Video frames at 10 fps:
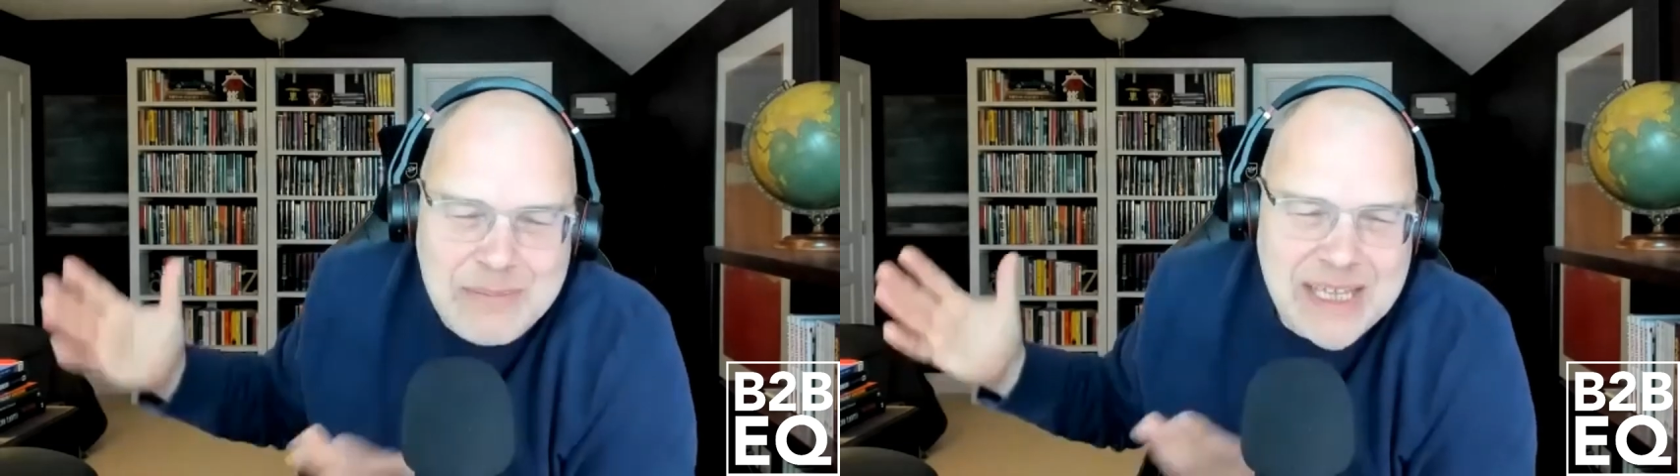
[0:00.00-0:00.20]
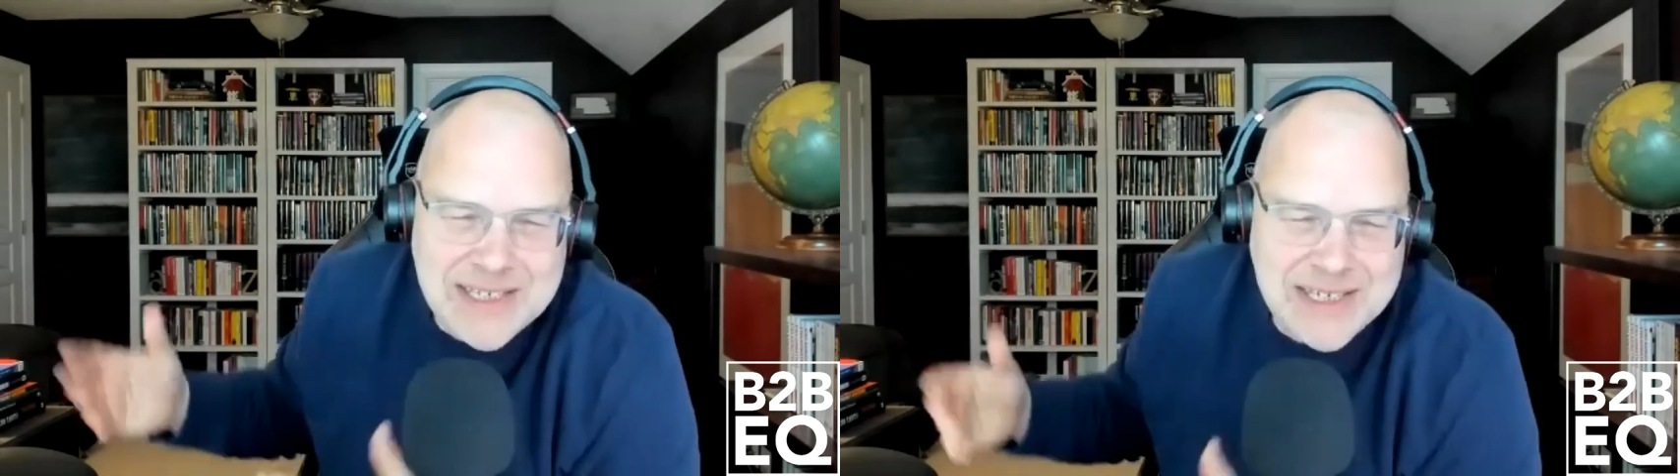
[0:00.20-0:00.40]

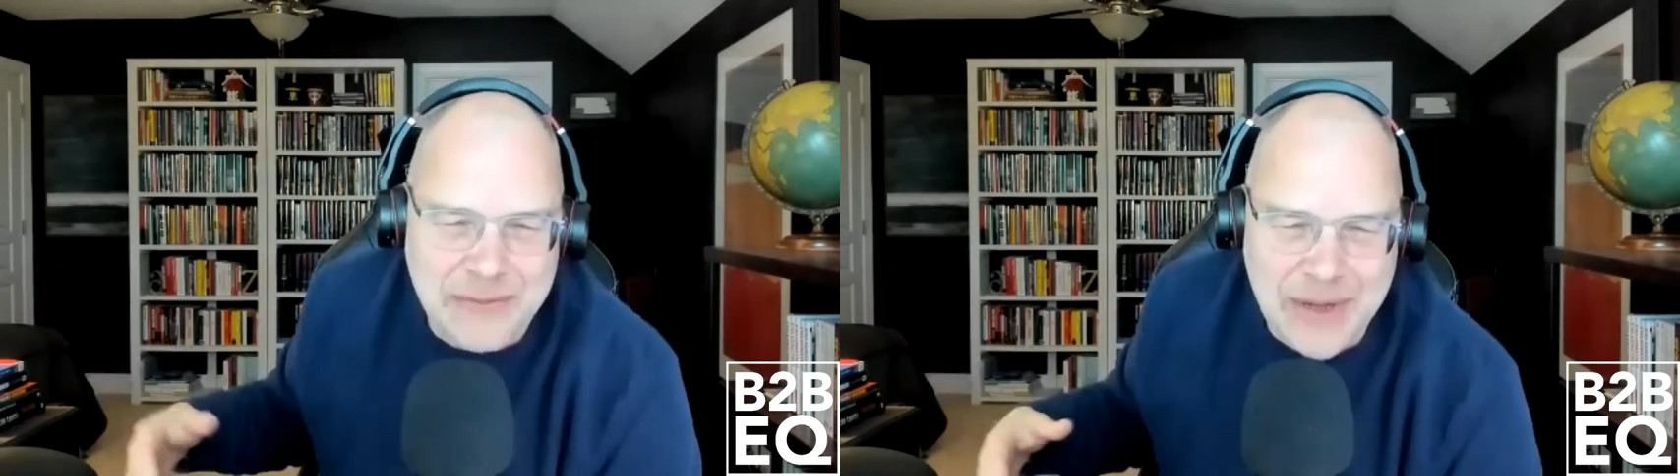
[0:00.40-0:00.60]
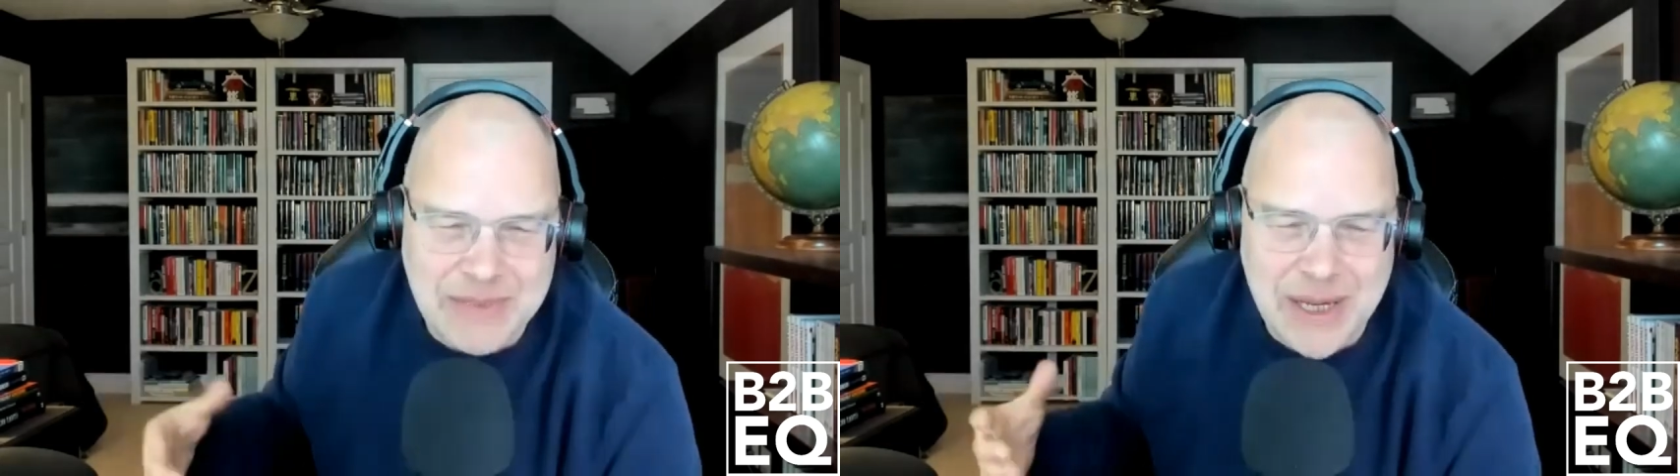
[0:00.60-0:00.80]
I'm making
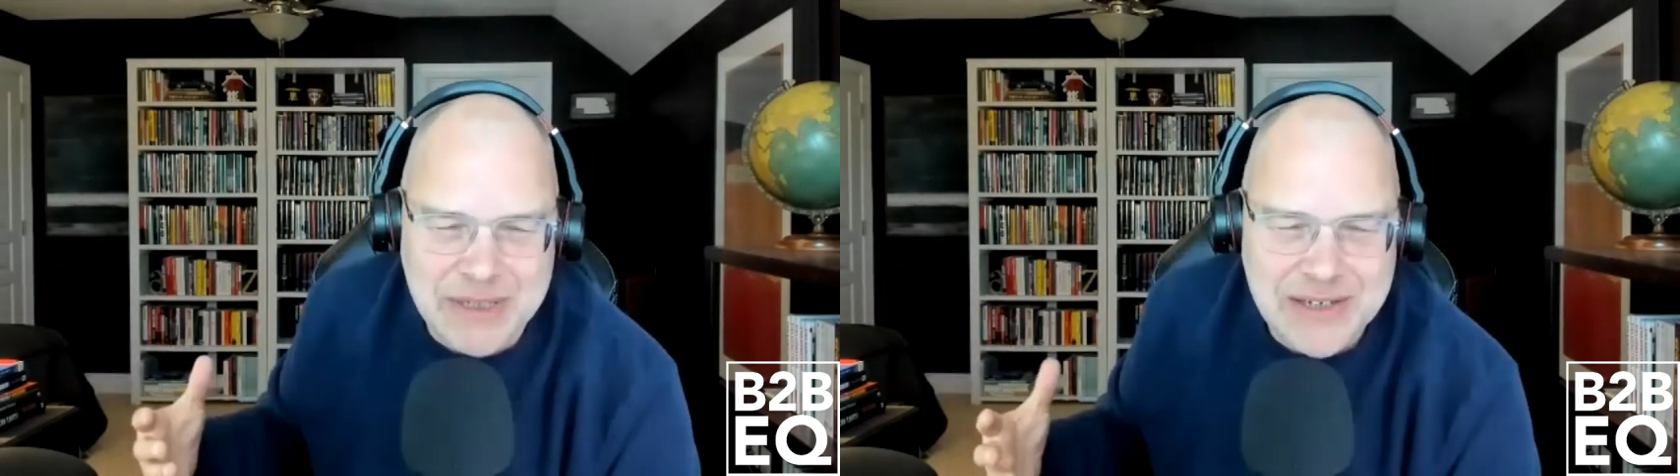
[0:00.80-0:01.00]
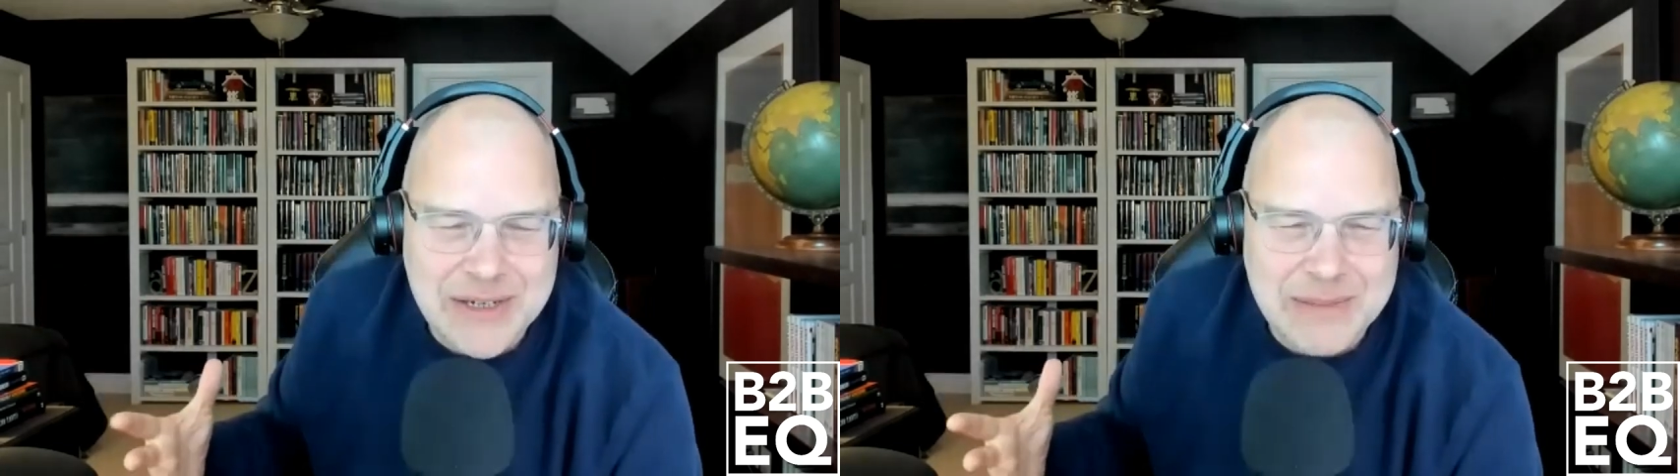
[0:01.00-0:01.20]
stuff up now,
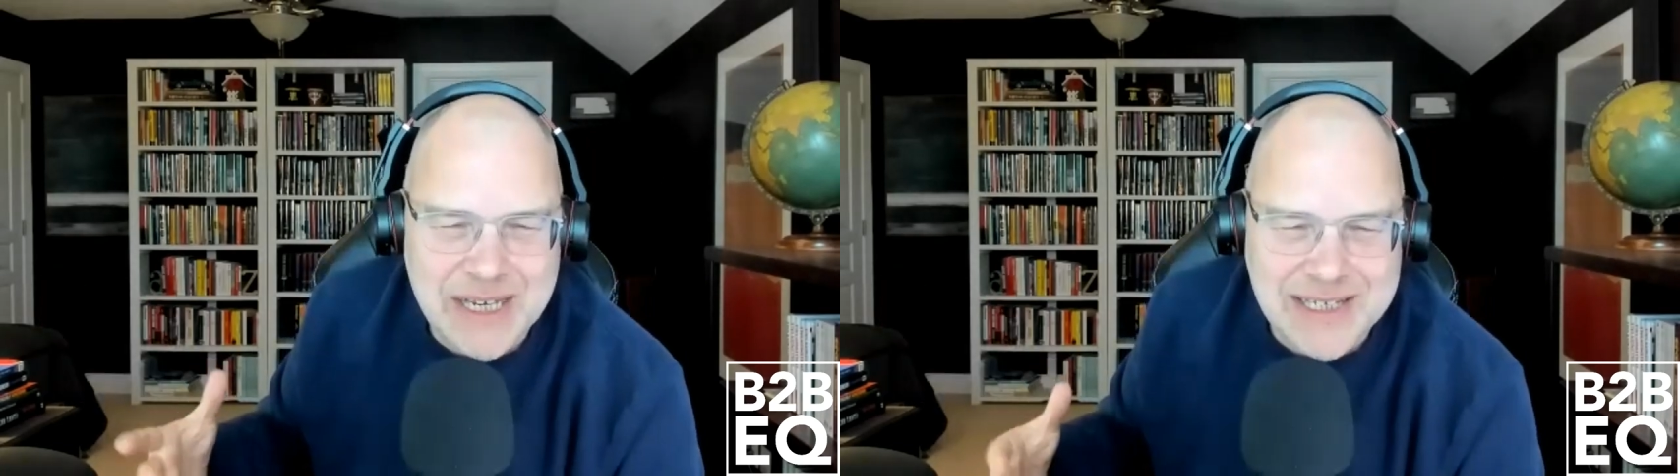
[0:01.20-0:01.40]
but you know what I mean?